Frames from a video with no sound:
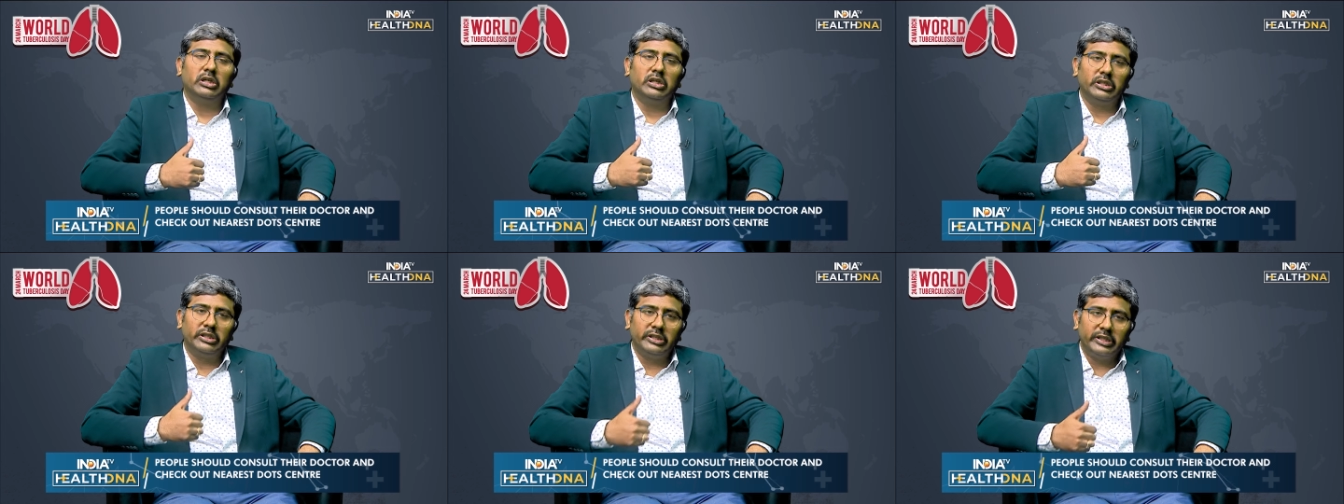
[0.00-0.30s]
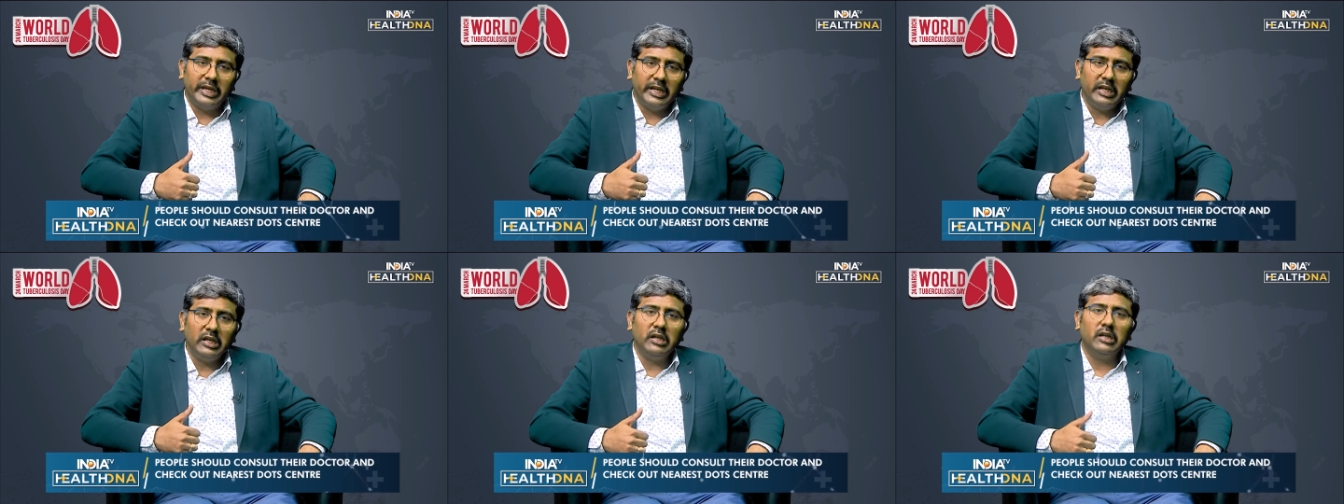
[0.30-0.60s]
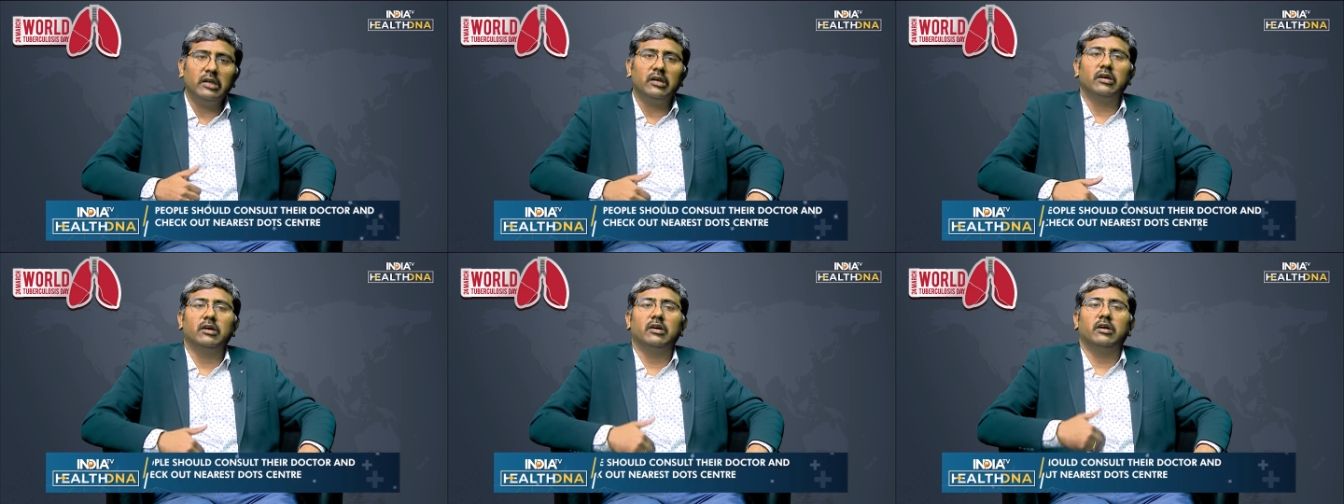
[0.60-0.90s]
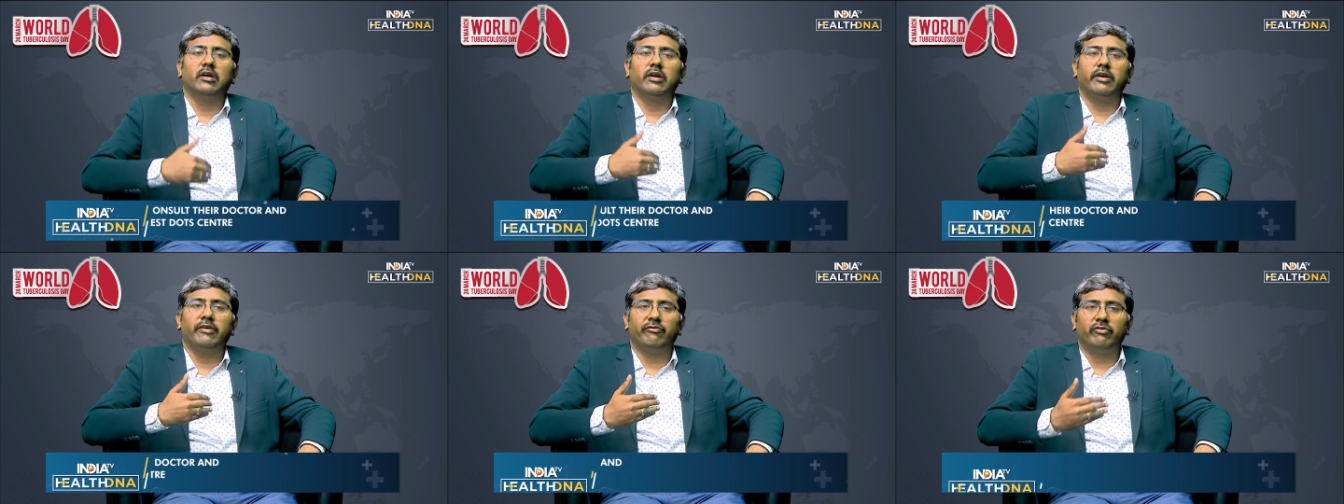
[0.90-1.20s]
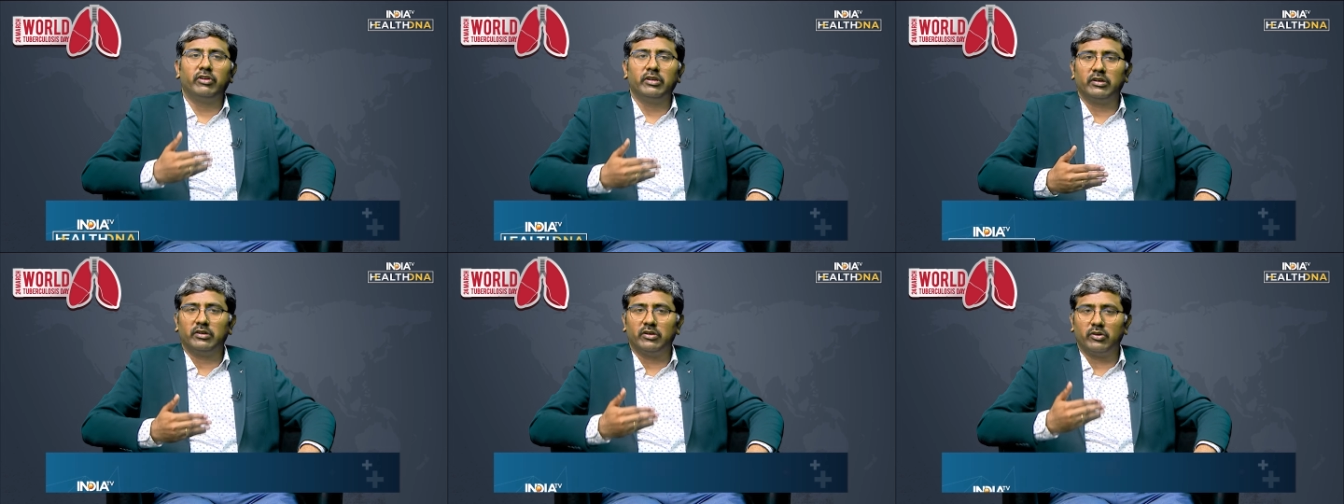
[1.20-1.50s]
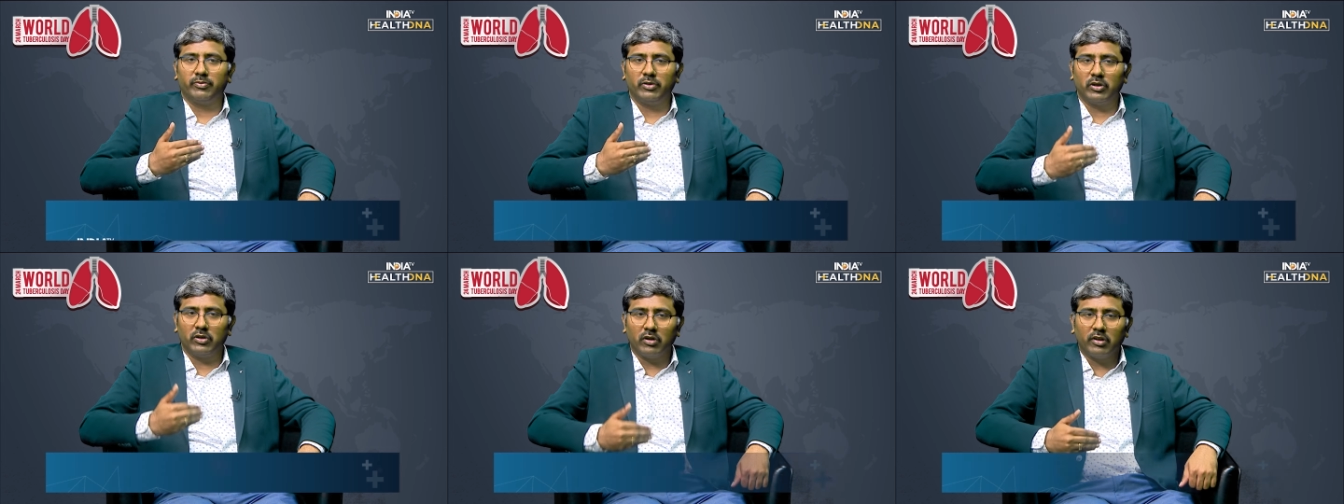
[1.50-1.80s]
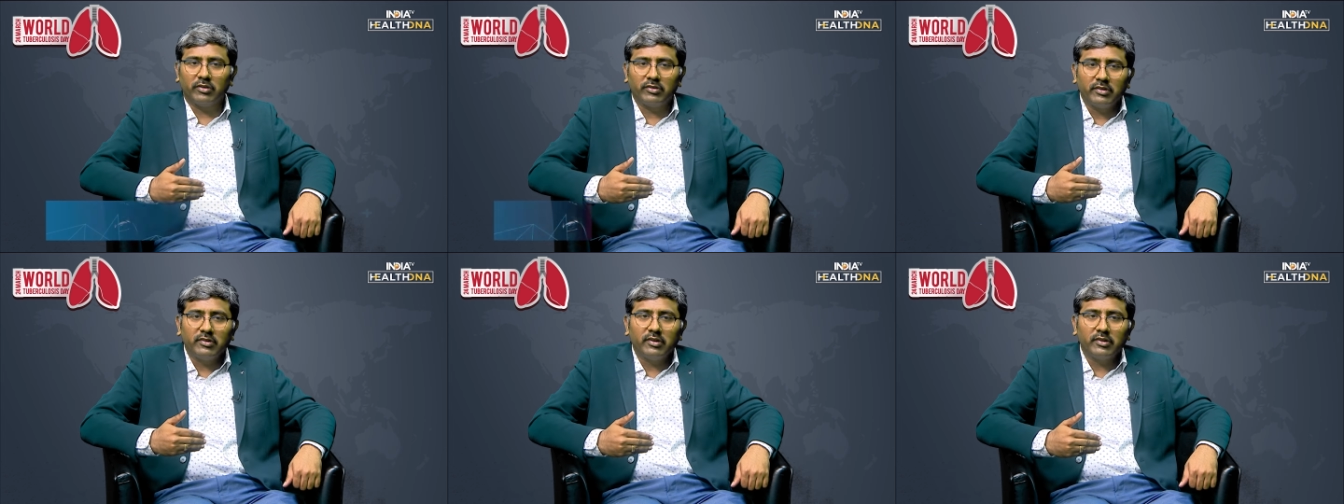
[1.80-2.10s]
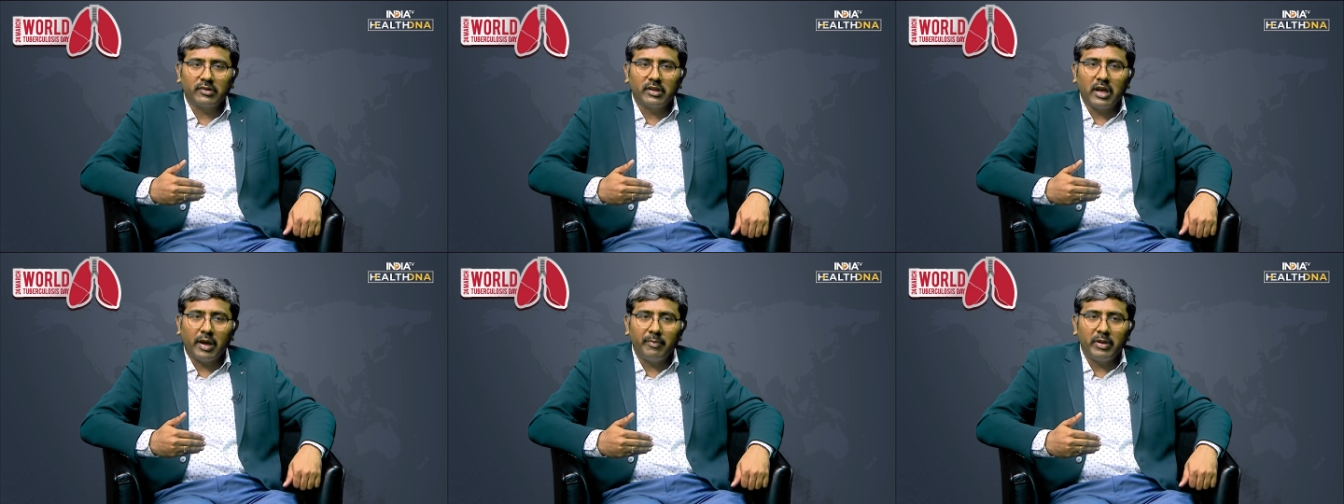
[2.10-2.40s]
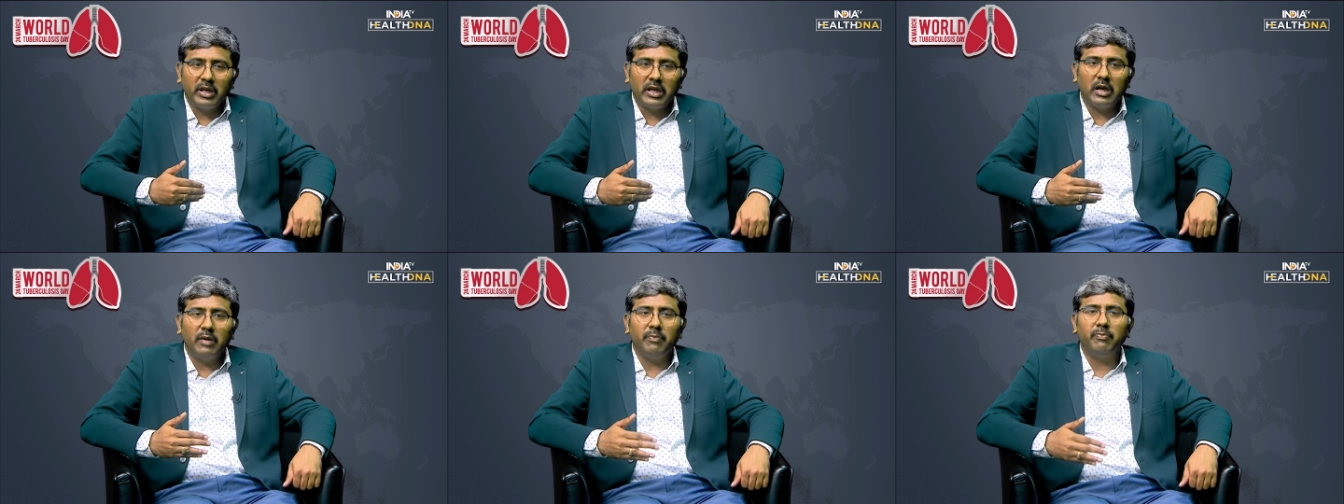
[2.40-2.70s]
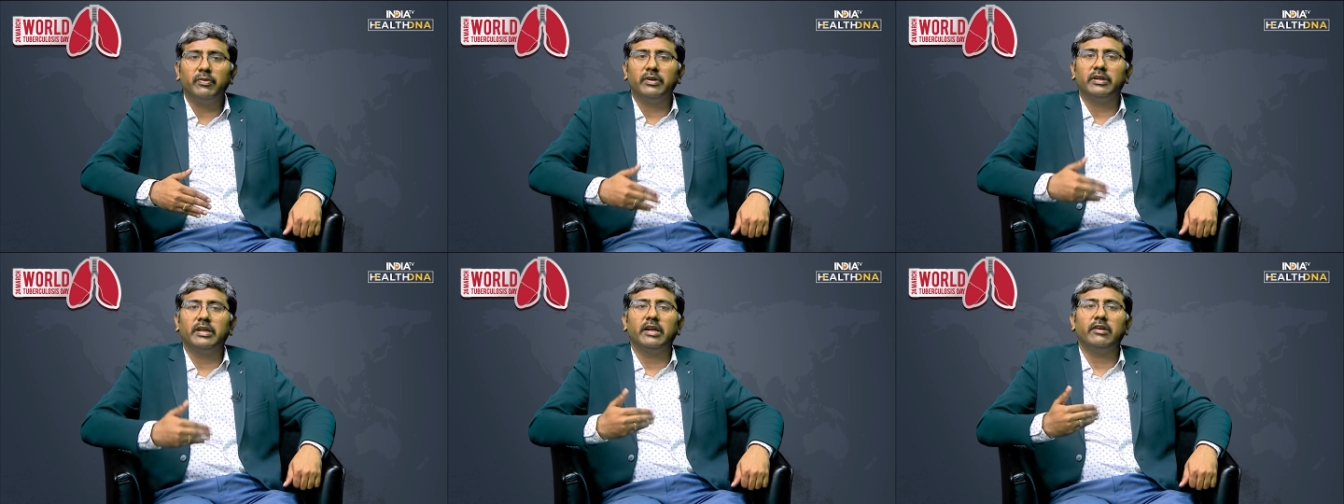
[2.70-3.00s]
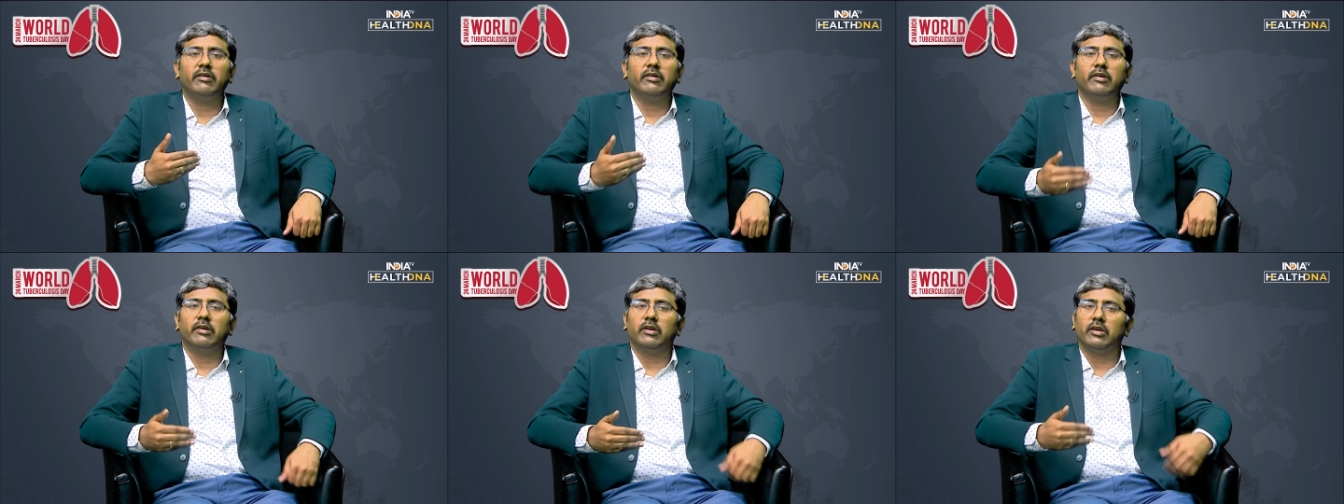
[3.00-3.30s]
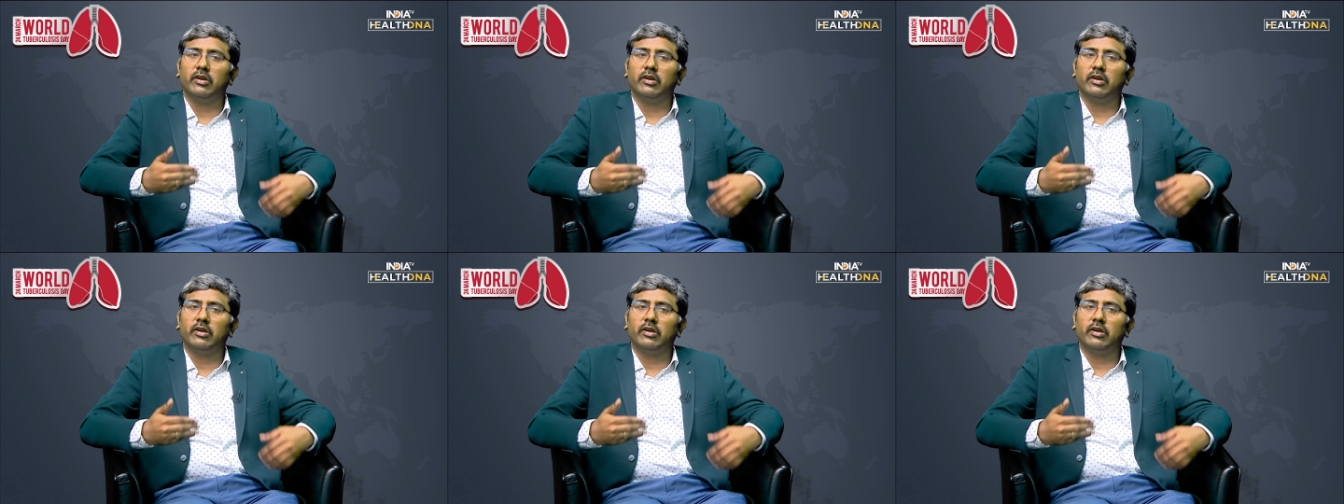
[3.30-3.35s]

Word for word: Then, if the tuberculosis is coming up, then